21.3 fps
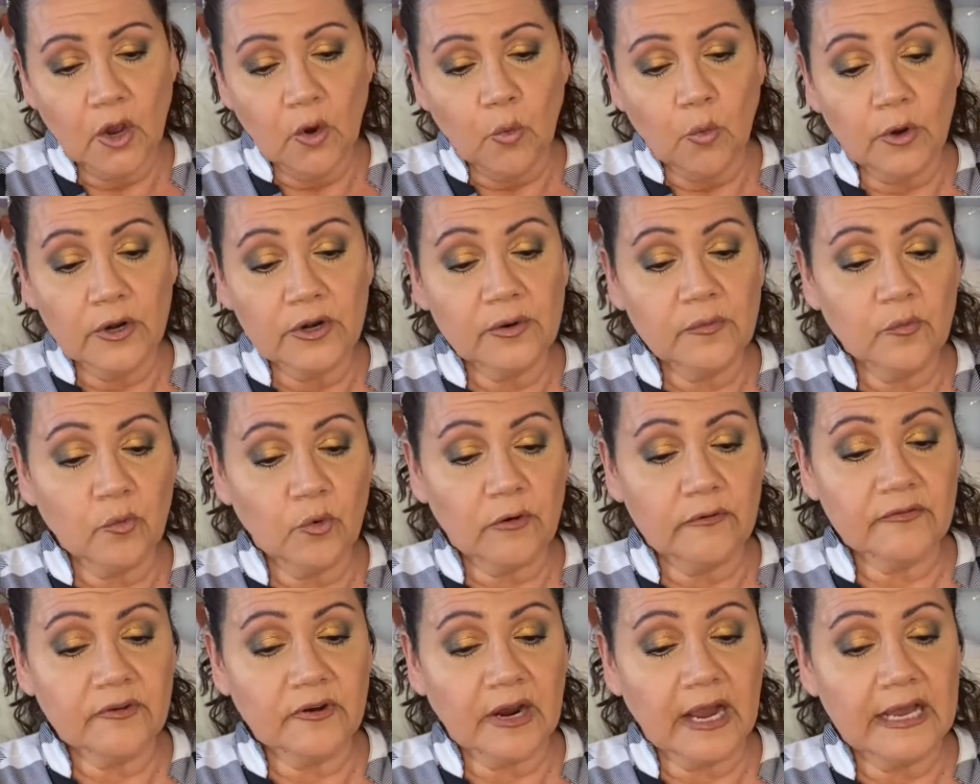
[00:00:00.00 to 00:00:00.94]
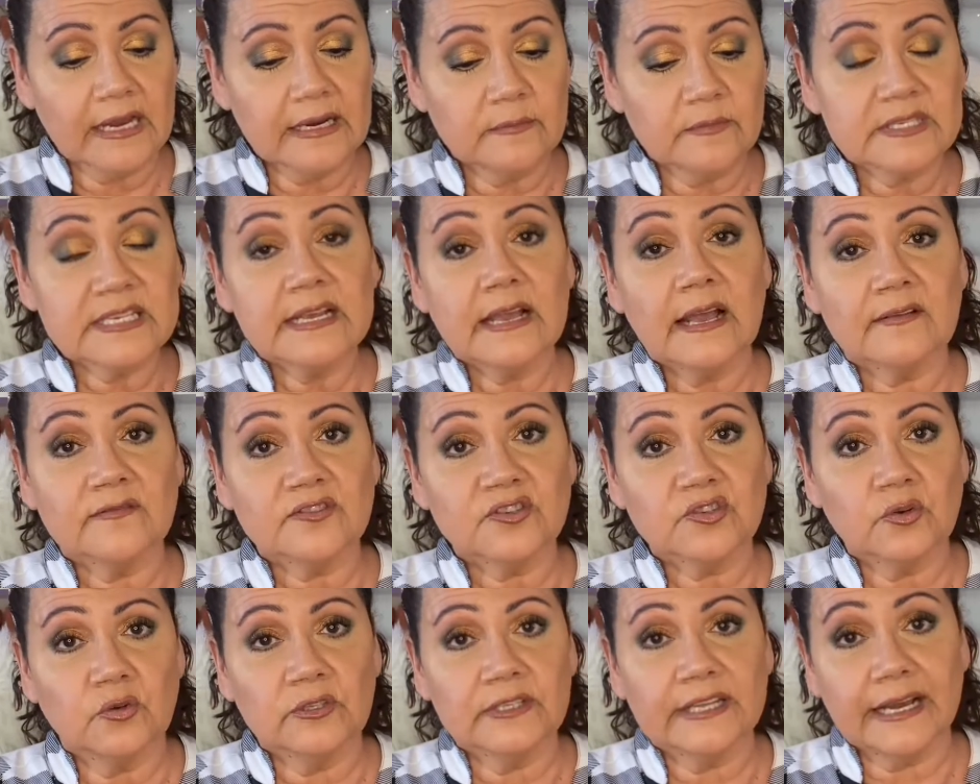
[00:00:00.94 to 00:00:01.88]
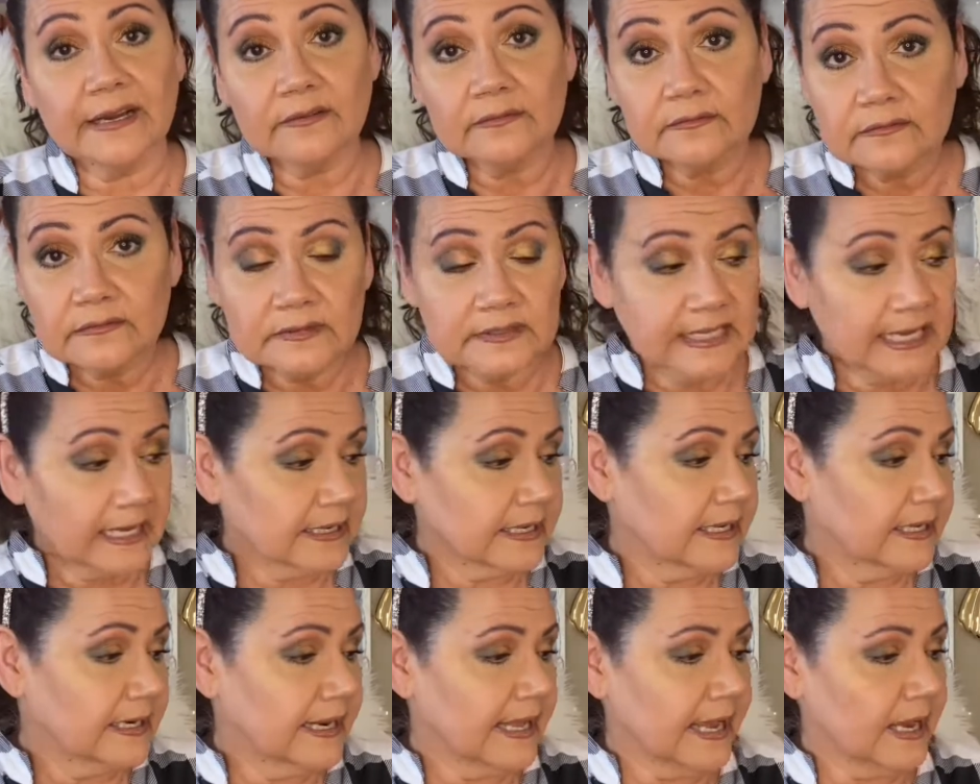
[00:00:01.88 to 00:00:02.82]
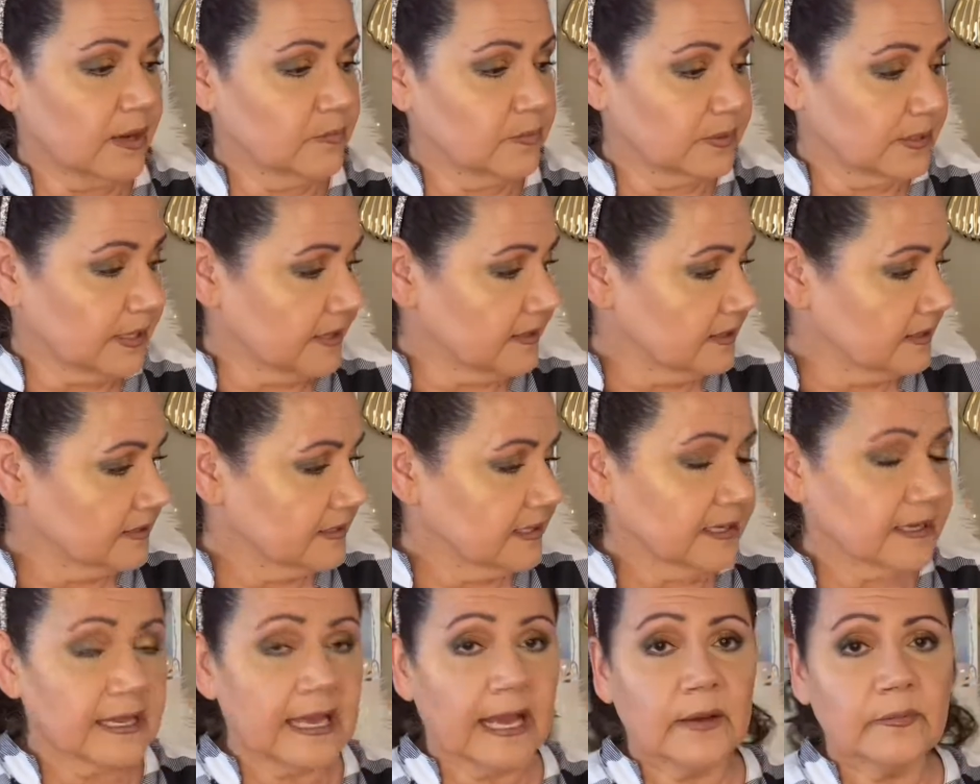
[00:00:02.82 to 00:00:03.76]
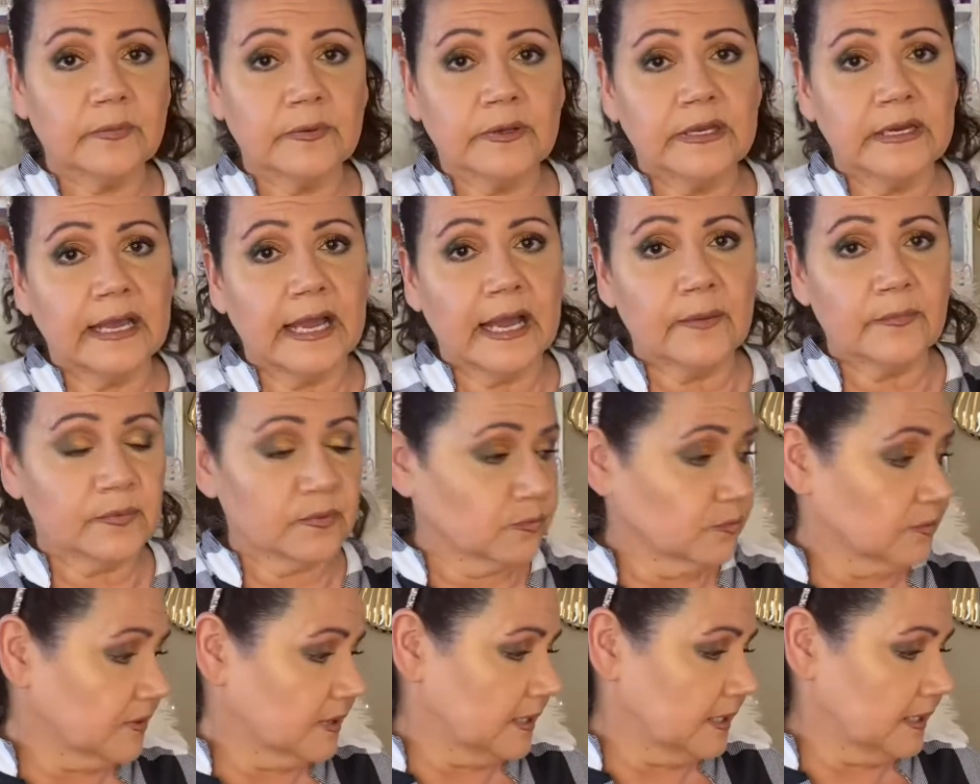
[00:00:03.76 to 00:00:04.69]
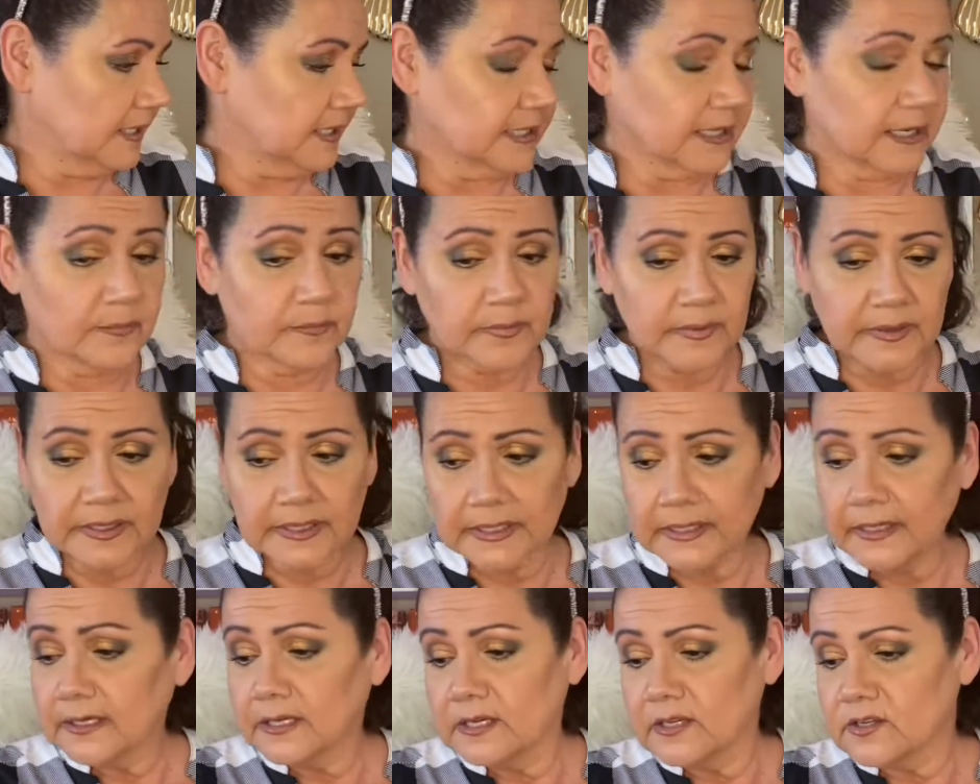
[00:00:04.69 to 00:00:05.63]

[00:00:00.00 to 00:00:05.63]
1 or more of your items have sold out. That can happen. I think that can happen with any company.